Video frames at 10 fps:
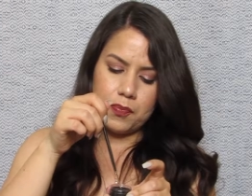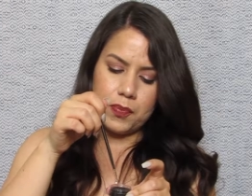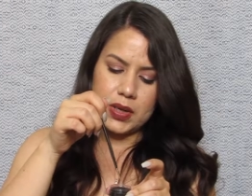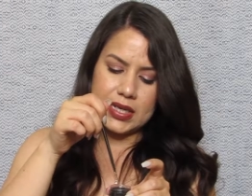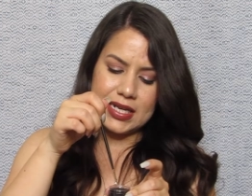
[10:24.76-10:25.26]

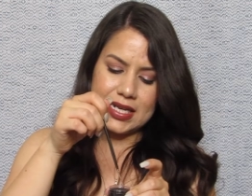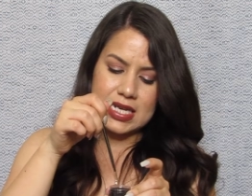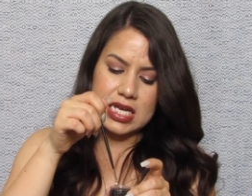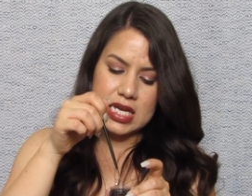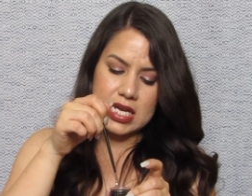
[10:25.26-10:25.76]
put it
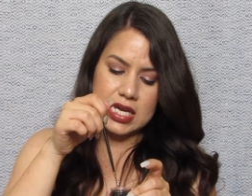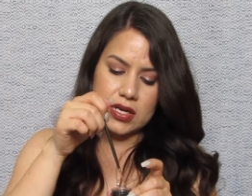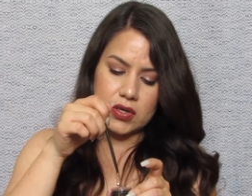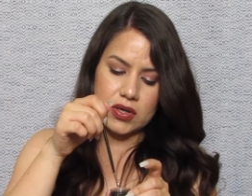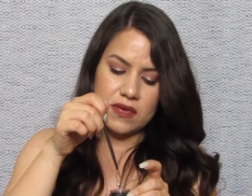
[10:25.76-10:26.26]
in
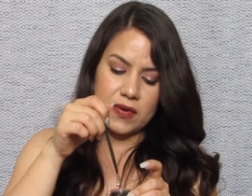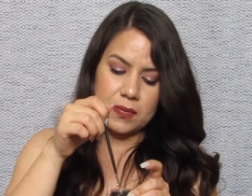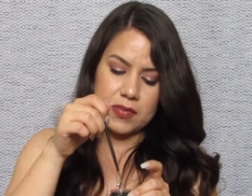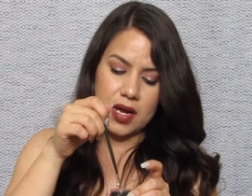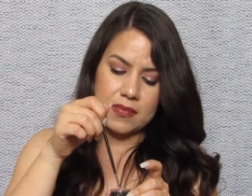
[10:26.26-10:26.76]
here if
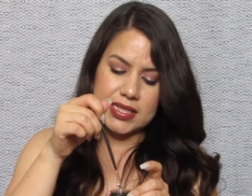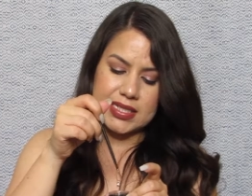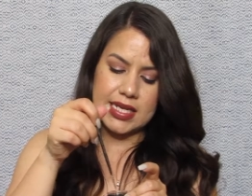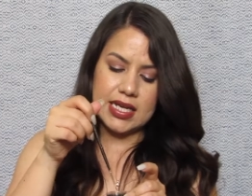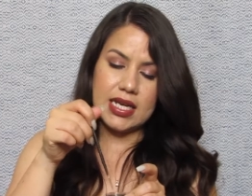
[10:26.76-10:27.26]
I'm not
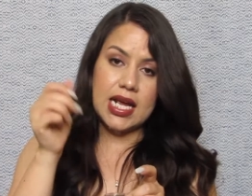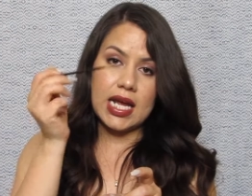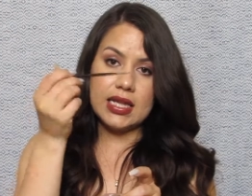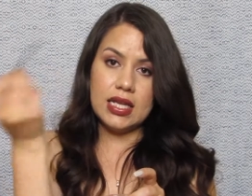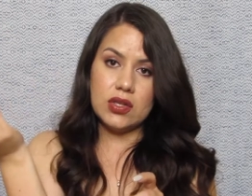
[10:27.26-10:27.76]
mistaken
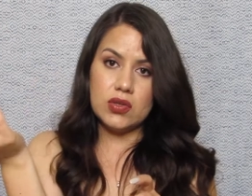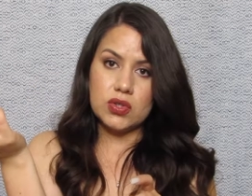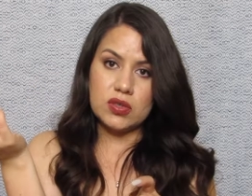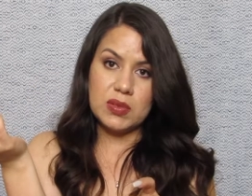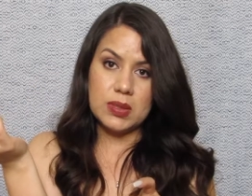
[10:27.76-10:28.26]
and then you
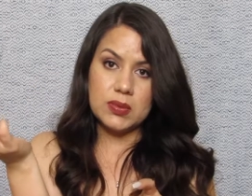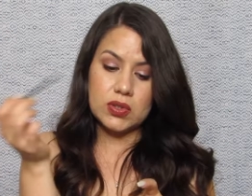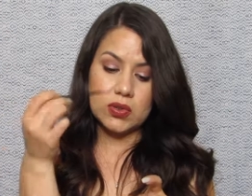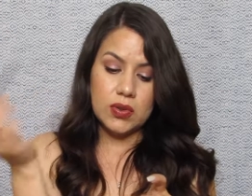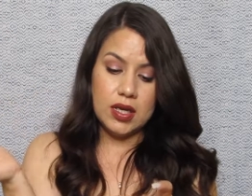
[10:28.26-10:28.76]
should be able
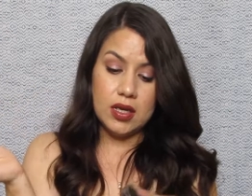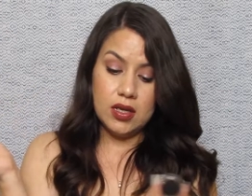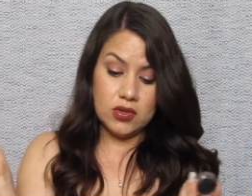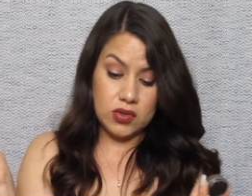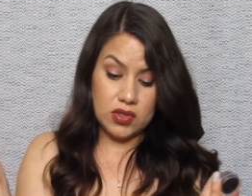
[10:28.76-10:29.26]
to
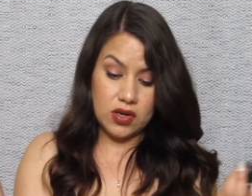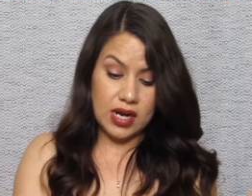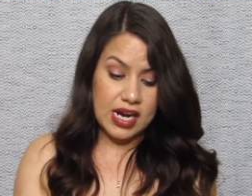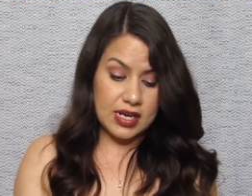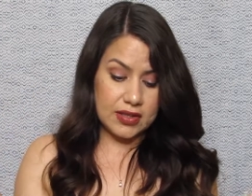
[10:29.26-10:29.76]
do your
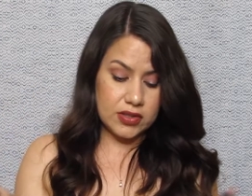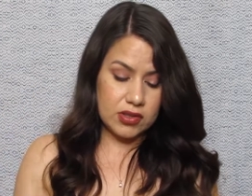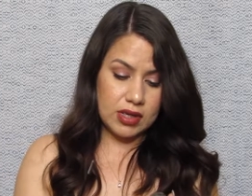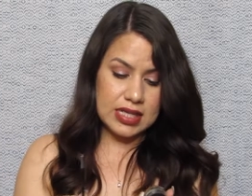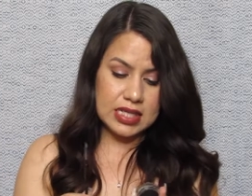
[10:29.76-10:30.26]
eyeliner.
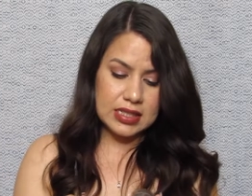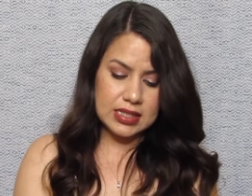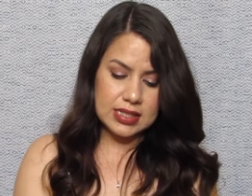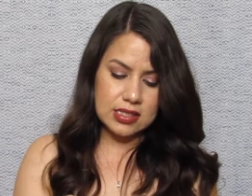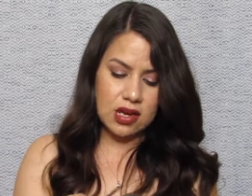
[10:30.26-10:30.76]
So I think
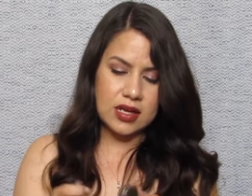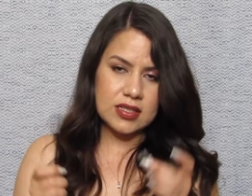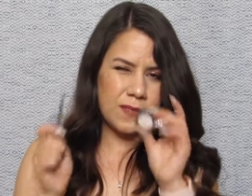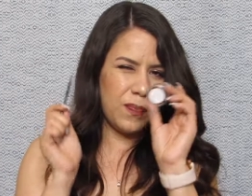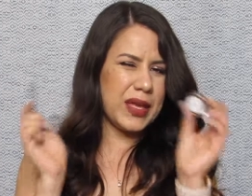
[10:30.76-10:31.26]
this is
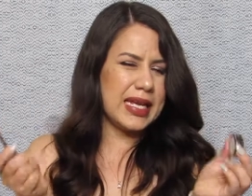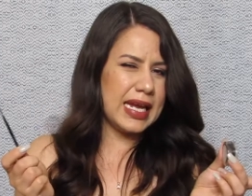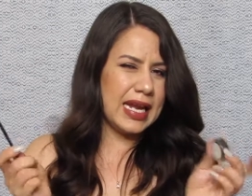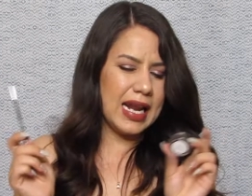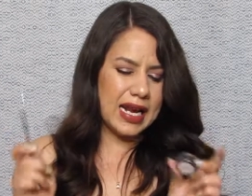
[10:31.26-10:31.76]
awesome.
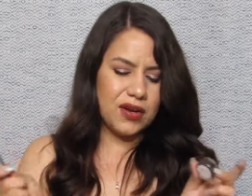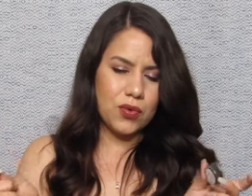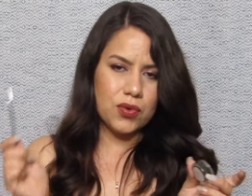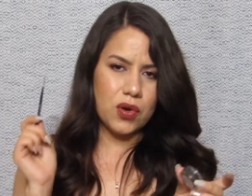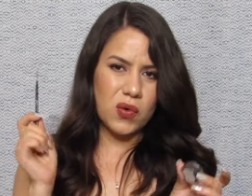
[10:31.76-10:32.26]
Again, I
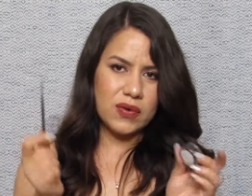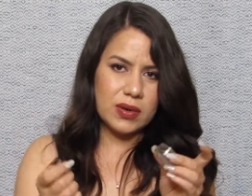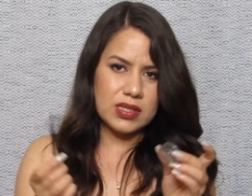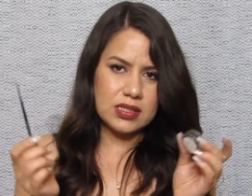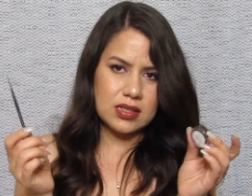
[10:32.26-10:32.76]
don't know if
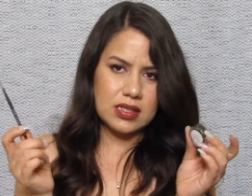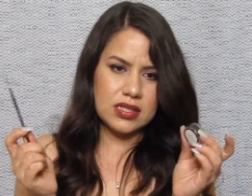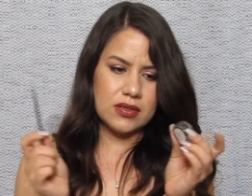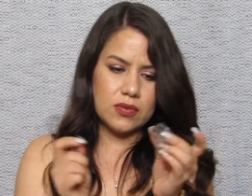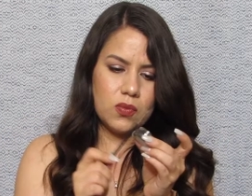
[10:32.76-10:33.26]
it was
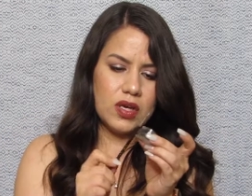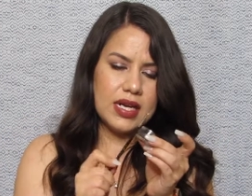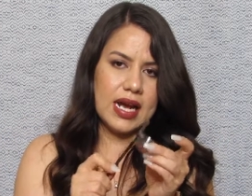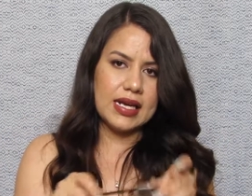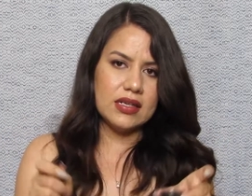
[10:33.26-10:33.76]
considered
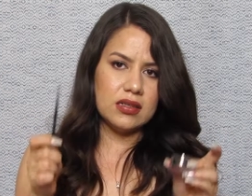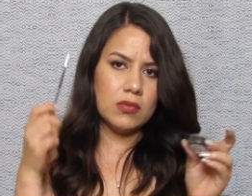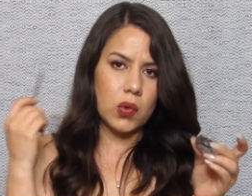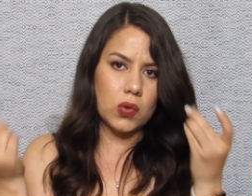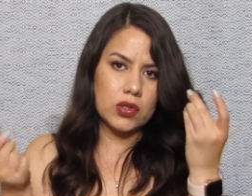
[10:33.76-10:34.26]
one
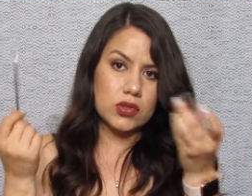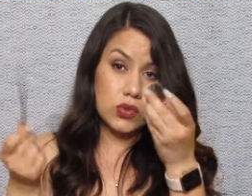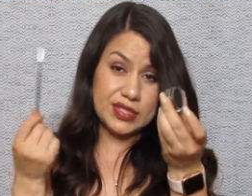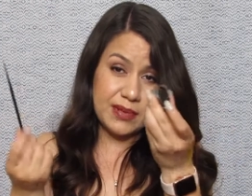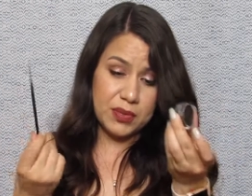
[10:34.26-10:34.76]
item or
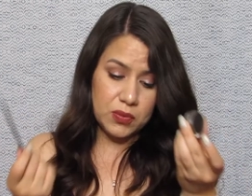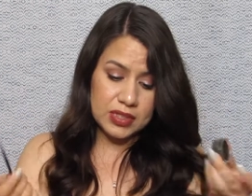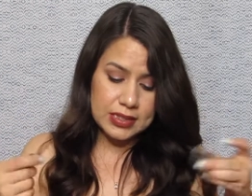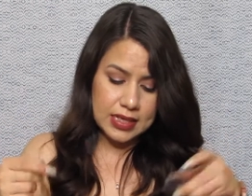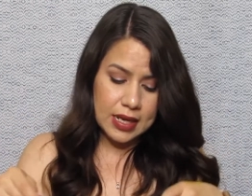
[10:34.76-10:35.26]
two separate
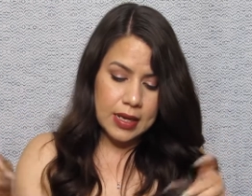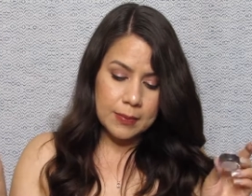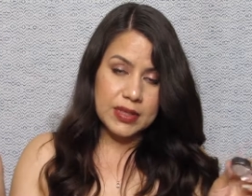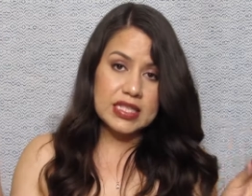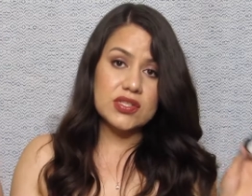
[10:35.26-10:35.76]
ones,
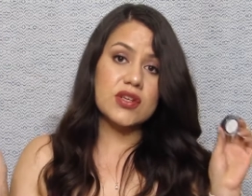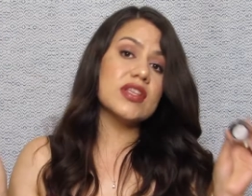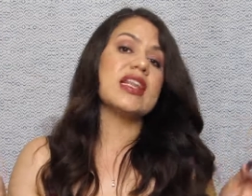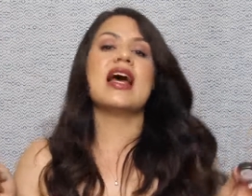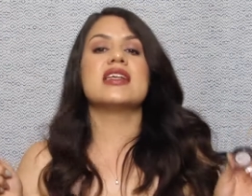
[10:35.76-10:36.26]
but these are
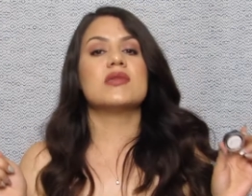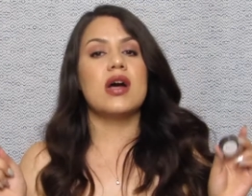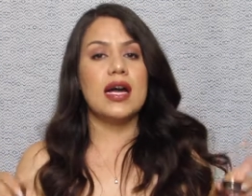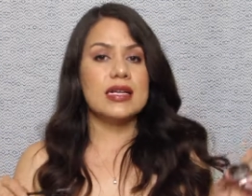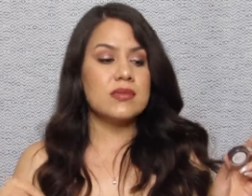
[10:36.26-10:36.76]
the last
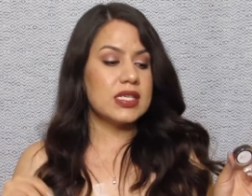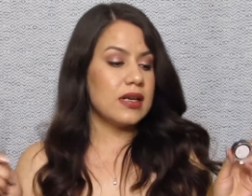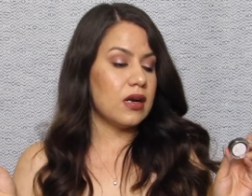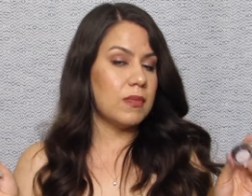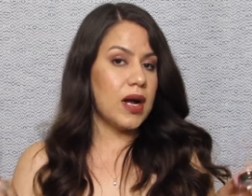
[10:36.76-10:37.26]
items in
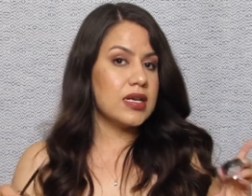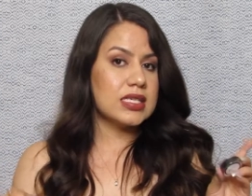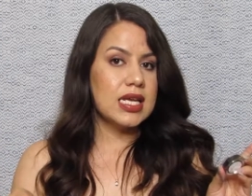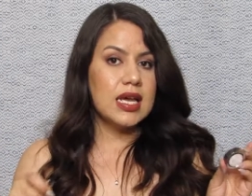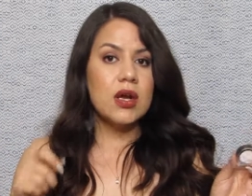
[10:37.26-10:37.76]
our box.